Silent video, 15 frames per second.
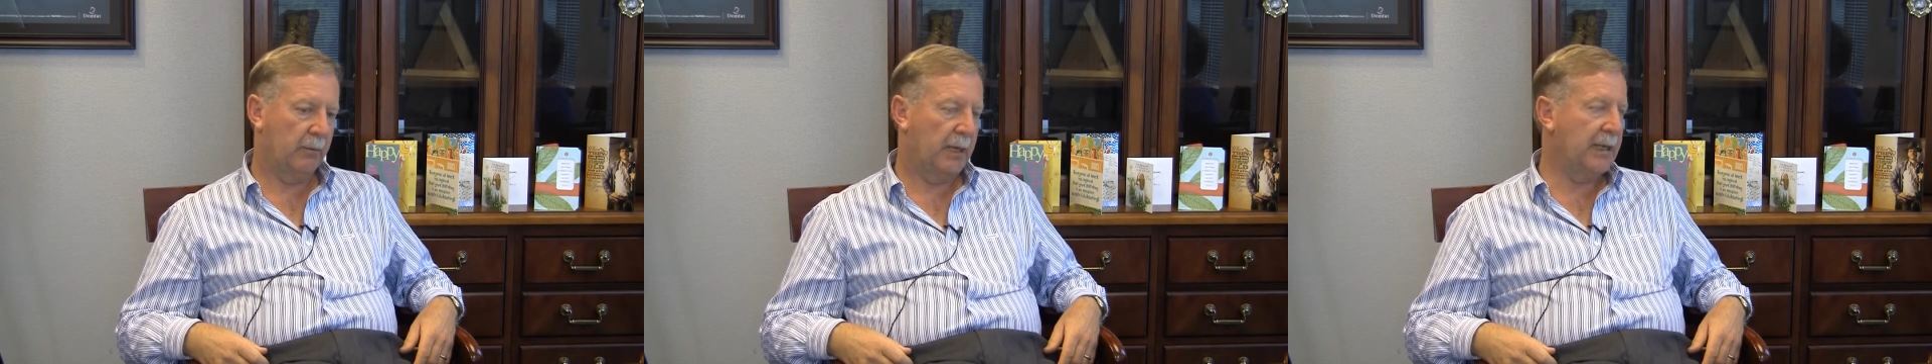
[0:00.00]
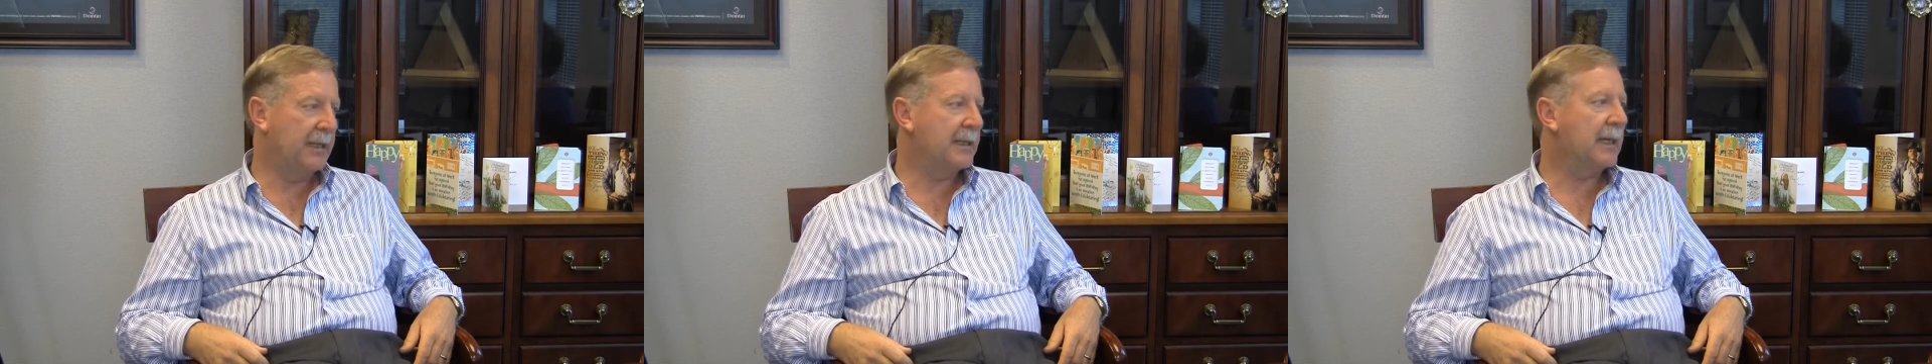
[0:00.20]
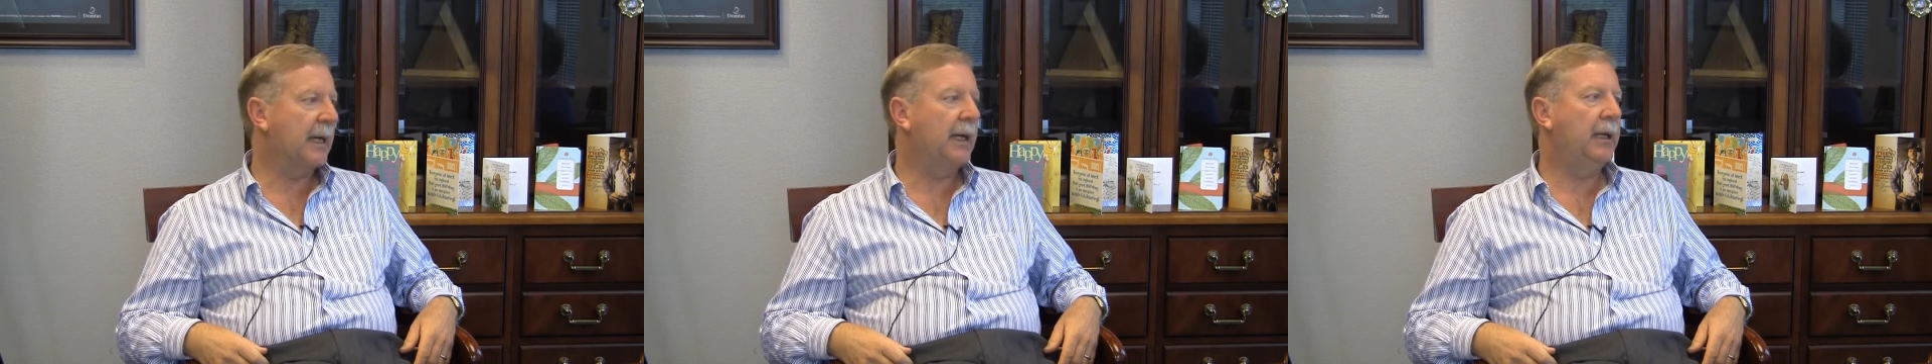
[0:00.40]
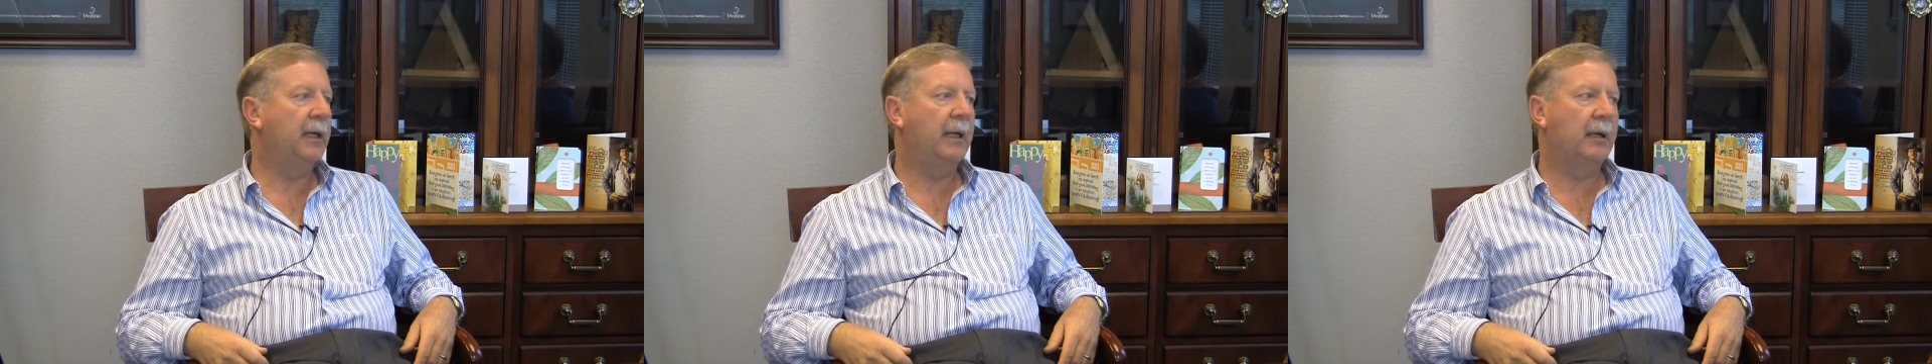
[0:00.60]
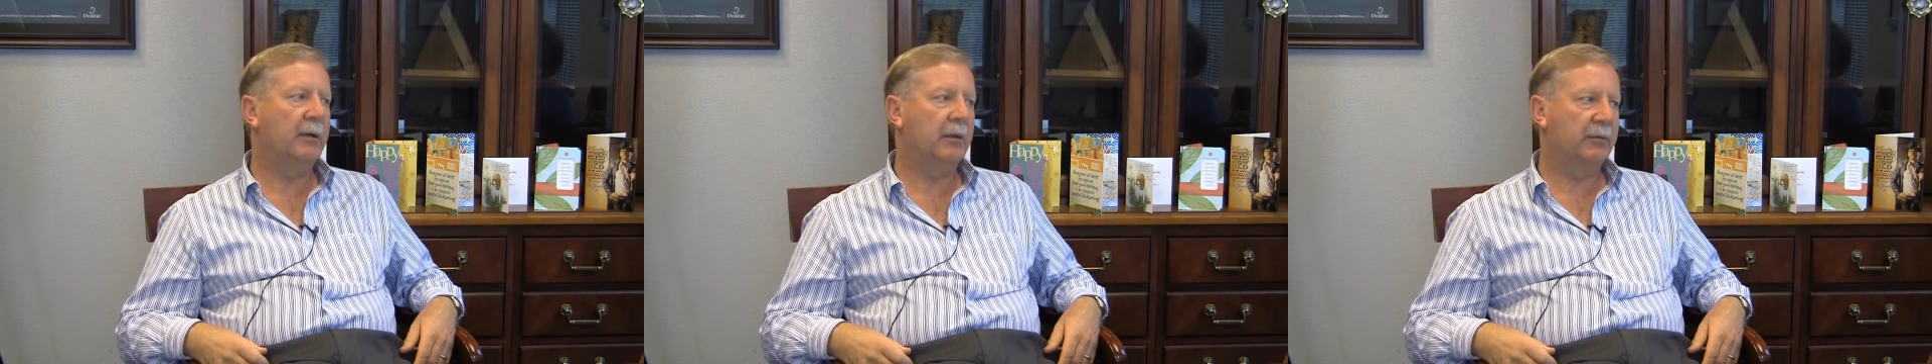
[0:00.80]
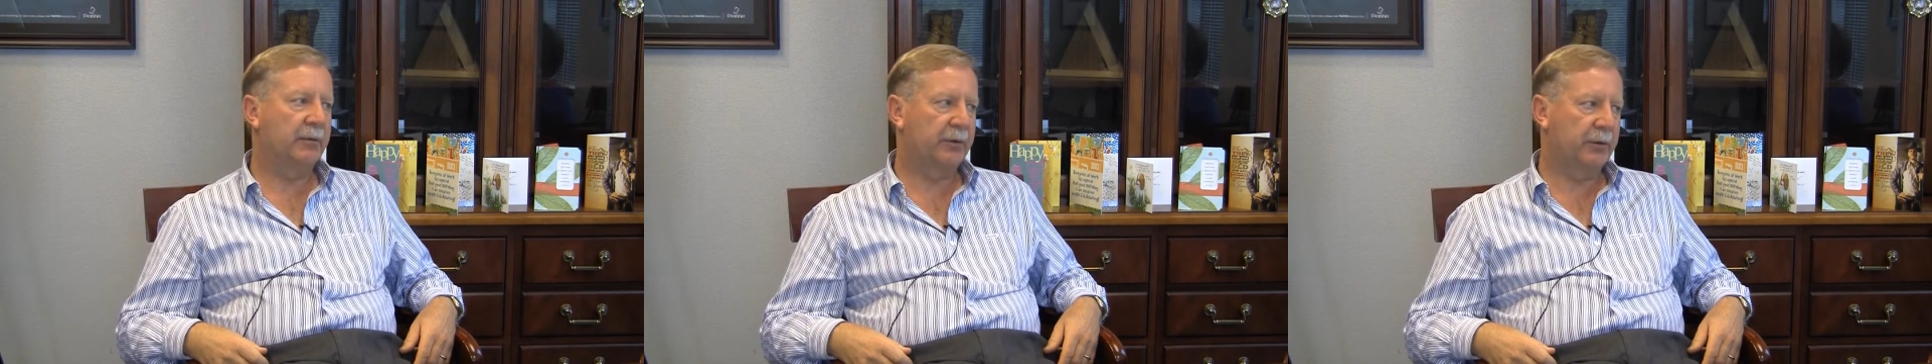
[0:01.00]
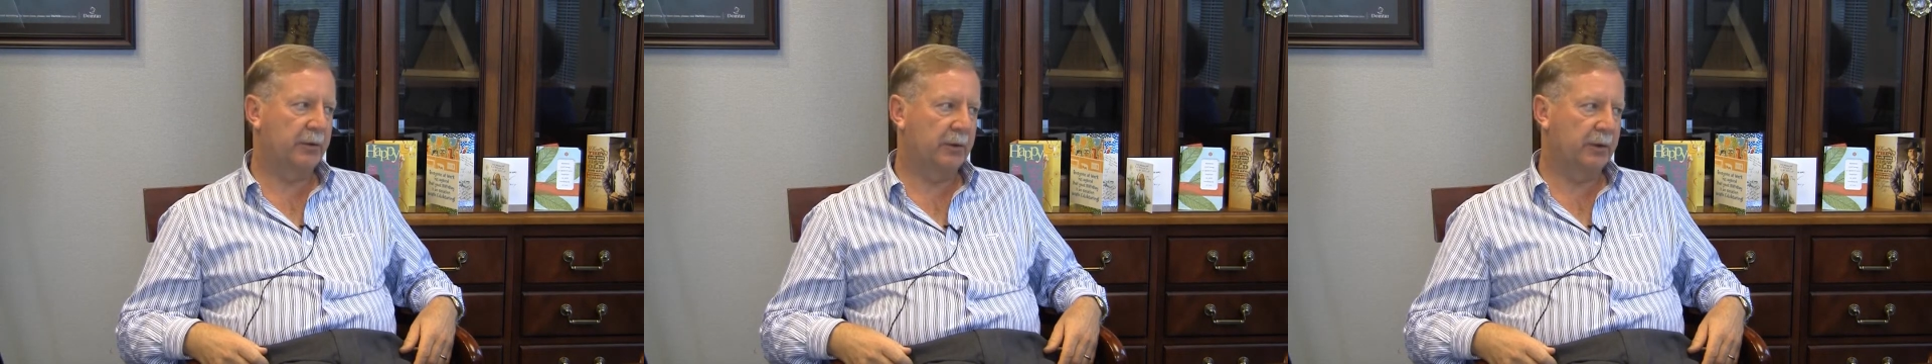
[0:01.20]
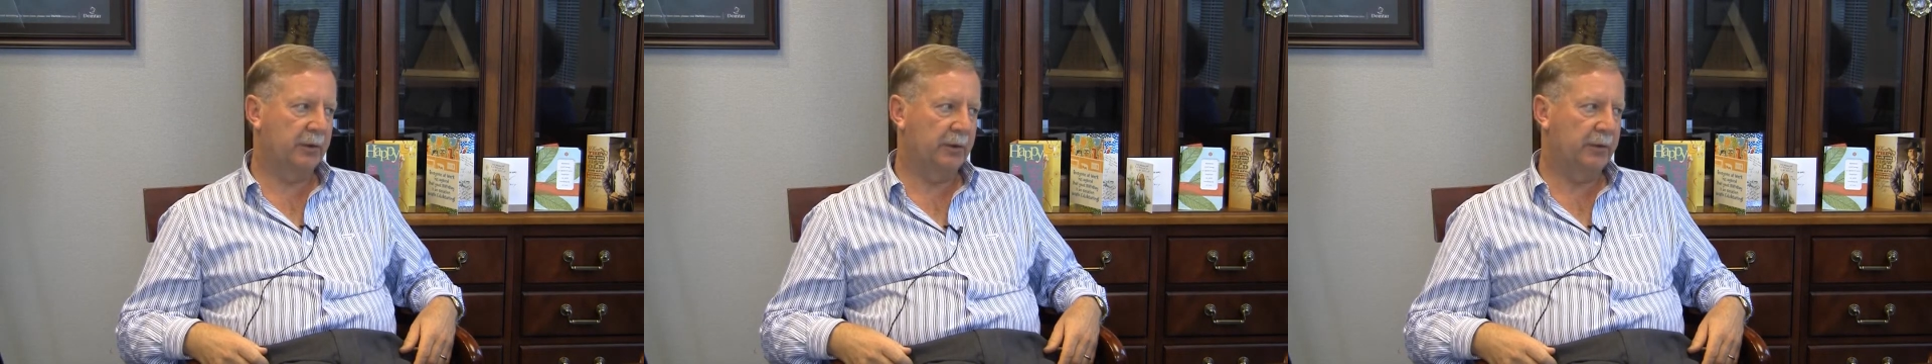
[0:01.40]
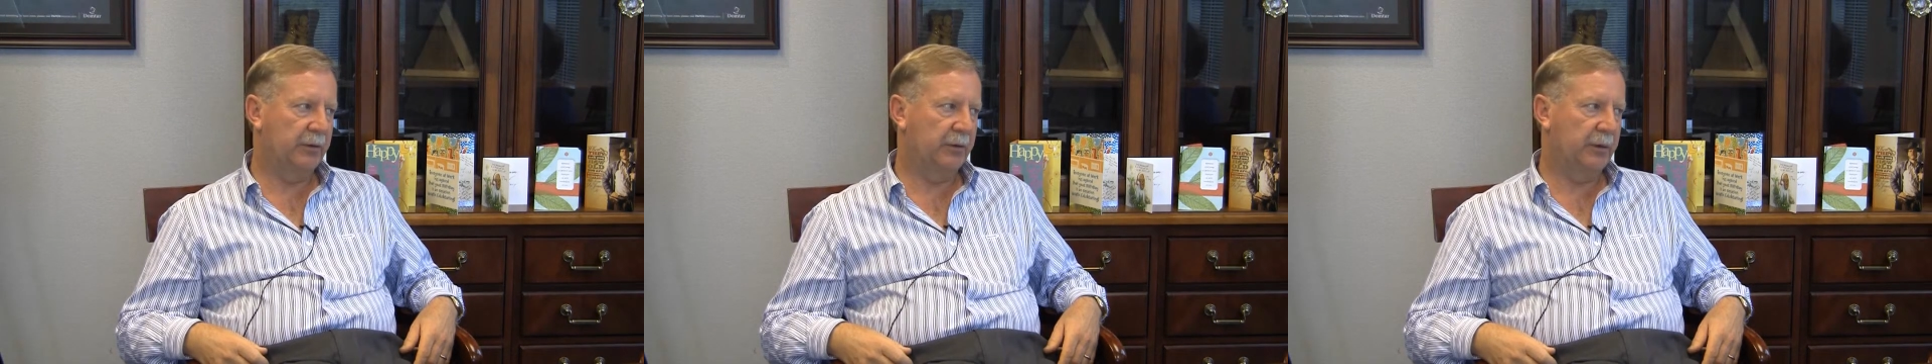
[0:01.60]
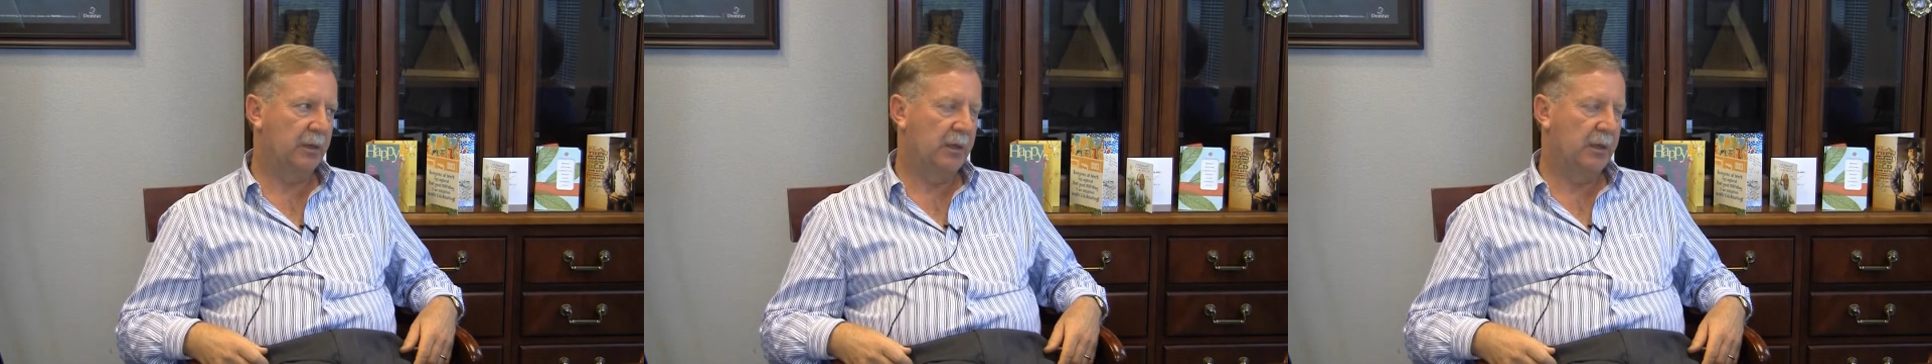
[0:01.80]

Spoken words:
maintaining our facilities.